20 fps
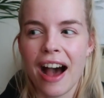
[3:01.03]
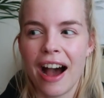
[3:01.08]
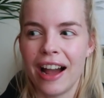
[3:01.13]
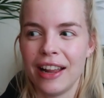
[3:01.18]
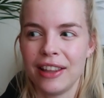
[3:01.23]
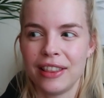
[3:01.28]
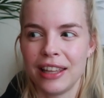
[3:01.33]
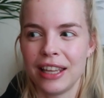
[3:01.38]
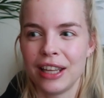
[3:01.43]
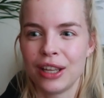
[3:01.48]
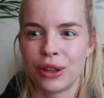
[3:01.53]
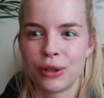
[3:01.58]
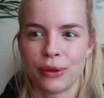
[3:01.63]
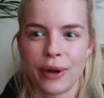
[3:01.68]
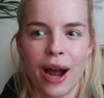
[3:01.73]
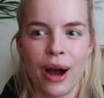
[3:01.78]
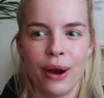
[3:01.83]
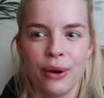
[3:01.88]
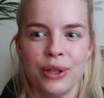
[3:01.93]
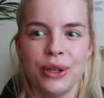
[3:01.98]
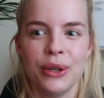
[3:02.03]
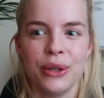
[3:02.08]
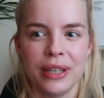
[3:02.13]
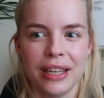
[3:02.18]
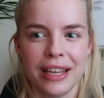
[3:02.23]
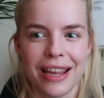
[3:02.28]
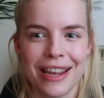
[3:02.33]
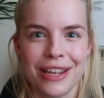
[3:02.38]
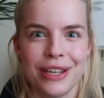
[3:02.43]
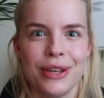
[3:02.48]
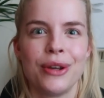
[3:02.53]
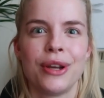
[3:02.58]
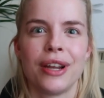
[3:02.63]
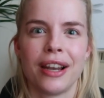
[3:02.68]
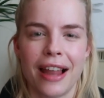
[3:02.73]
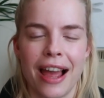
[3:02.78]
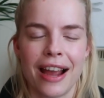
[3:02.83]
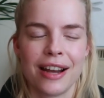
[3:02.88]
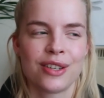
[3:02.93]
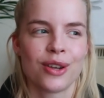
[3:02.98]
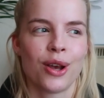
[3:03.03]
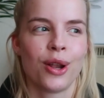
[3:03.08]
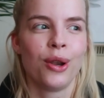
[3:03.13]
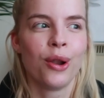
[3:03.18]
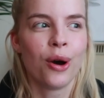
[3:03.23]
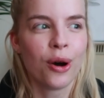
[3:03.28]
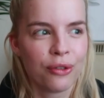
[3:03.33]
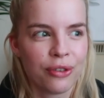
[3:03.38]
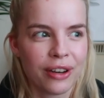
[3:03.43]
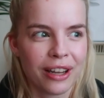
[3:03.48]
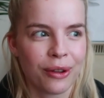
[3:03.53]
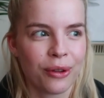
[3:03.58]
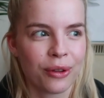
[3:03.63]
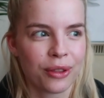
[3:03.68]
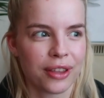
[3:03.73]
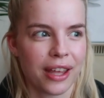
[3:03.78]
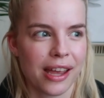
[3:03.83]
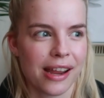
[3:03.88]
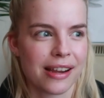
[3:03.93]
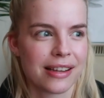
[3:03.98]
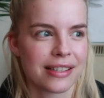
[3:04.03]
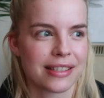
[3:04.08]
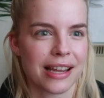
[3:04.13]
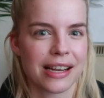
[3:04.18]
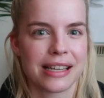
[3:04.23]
I think throughout uni you collect a lot of little things